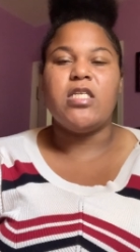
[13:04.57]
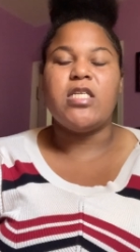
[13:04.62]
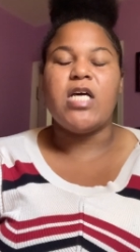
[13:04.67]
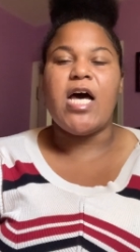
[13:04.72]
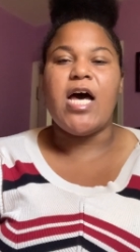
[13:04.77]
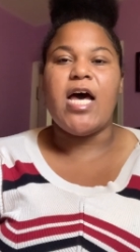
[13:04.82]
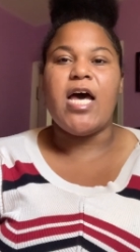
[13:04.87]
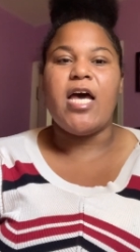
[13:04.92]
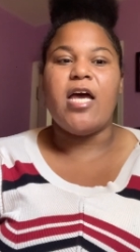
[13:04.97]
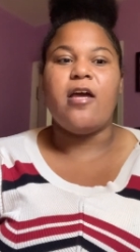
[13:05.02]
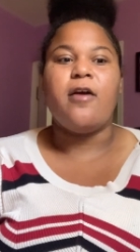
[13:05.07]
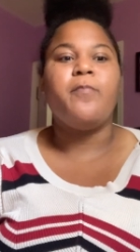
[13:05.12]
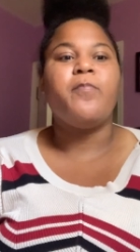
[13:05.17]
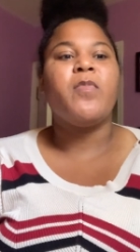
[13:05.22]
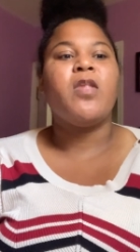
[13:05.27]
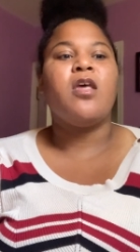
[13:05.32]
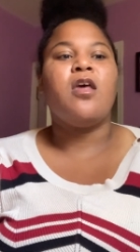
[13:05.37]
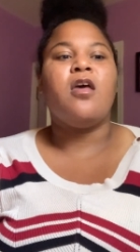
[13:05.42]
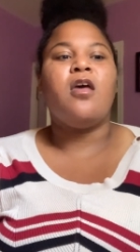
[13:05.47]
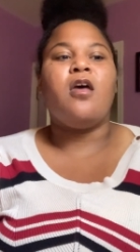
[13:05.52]
I
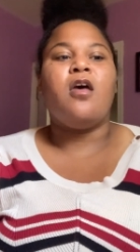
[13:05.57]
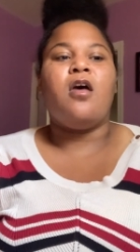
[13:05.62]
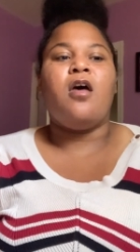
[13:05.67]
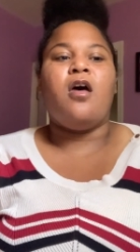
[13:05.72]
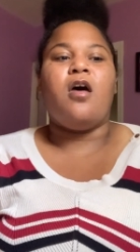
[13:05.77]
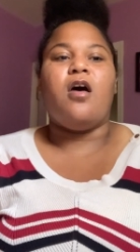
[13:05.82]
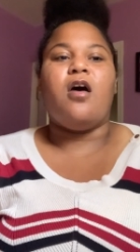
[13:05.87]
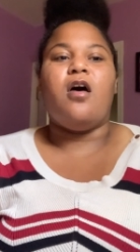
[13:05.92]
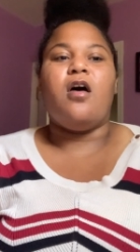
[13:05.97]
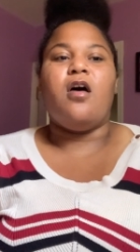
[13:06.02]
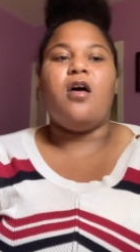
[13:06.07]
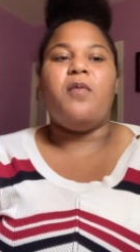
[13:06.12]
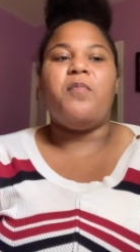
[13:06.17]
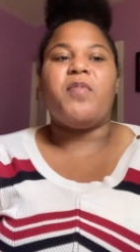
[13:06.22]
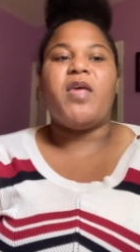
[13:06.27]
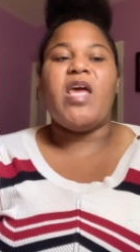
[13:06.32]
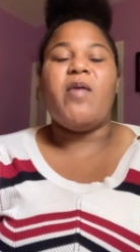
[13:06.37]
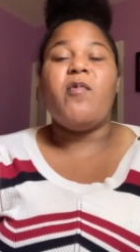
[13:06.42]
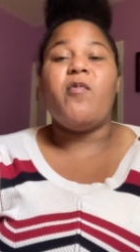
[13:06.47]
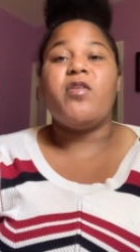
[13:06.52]

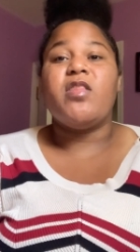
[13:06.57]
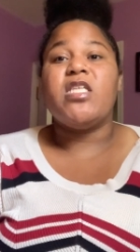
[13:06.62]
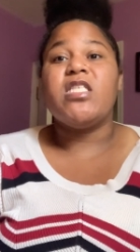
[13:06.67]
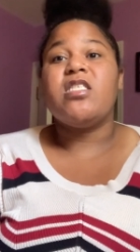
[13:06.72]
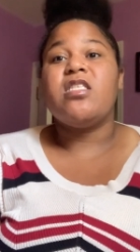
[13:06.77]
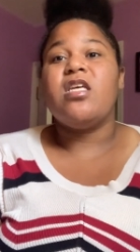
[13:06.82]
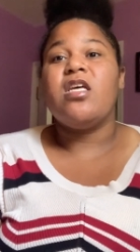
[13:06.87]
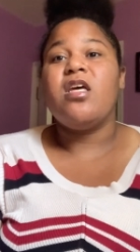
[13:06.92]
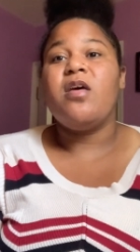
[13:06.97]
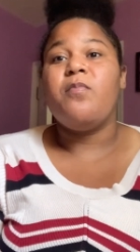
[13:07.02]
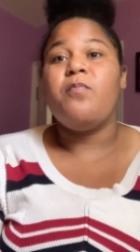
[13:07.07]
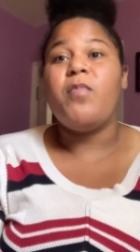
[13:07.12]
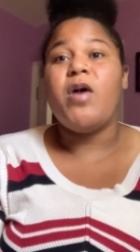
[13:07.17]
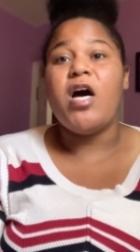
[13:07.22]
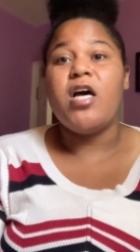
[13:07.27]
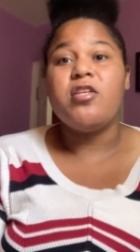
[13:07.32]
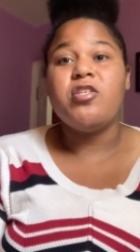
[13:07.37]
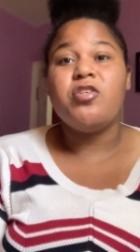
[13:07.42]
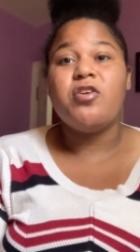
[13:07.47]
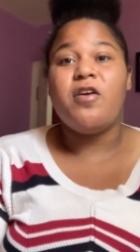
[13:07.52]
came up with this
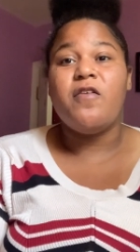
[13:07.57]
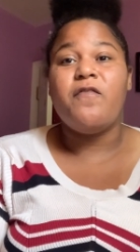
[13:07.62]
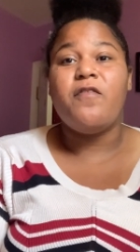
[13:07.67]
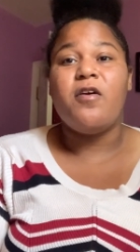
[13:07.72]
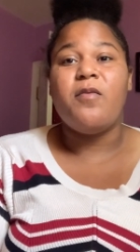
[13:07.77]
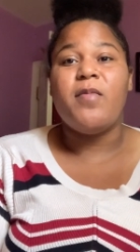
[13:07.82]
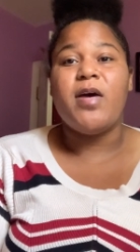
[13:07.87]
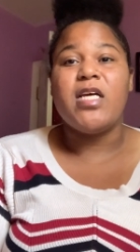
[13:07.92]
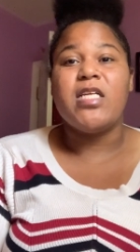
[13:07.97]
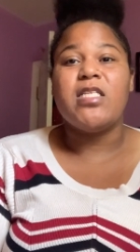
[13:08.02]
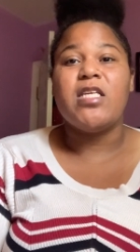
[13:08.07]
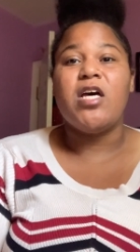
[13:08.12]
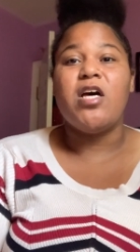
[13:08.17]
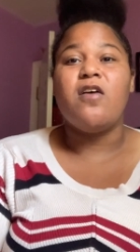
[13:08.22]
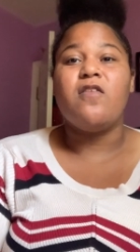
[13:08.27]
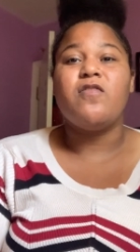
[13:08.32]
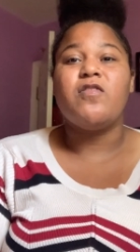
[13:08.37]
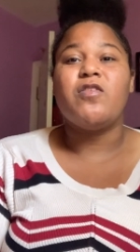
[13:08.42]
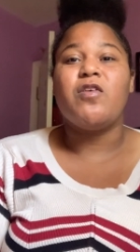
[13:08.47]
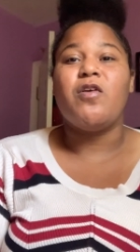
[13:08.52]
mantra for
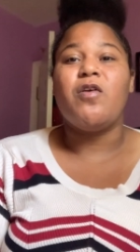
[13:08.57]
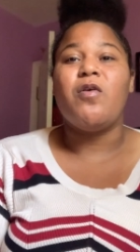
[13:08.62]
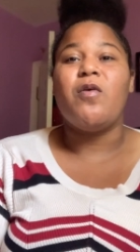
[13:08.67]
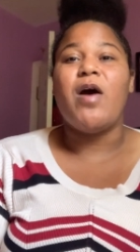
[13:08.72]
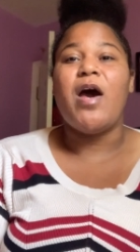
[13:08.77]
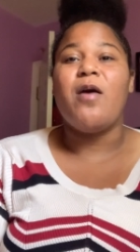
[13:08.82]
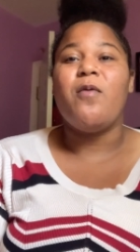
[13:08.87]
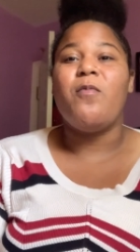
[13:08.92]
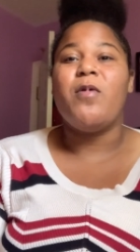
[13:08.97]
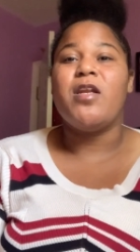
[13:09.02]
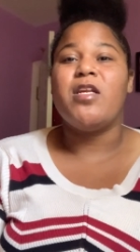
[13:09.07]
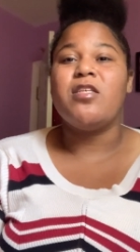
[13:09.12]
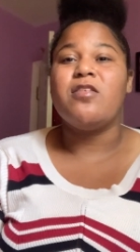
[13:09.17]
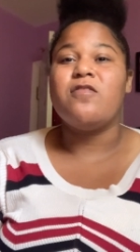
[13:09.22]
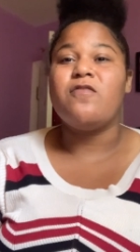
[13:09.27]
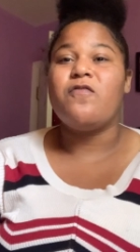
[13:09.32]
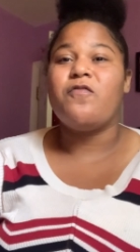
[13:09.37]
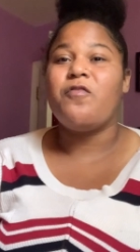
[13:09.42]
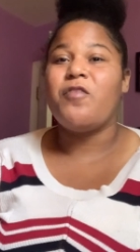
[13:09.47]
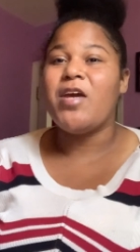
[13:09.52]
myself so I wouldn't
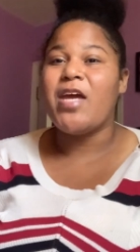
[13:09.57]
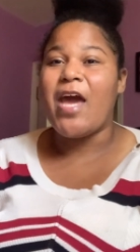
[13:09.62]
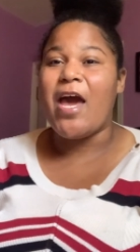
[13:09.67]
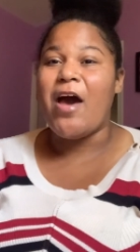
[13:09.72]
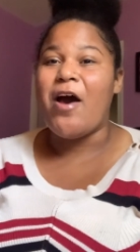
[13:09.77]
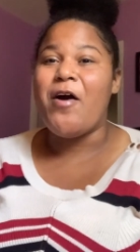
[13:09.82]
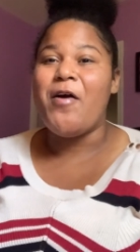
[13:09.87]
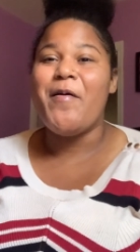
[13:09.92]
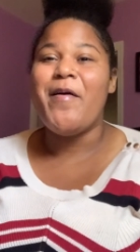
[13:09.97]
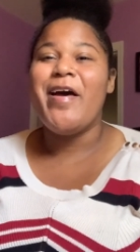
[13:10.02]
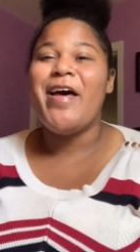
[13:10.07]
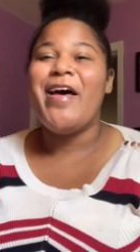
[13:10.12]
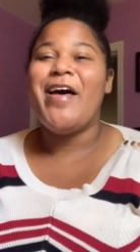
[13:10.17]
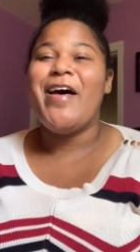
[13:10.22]
freak out.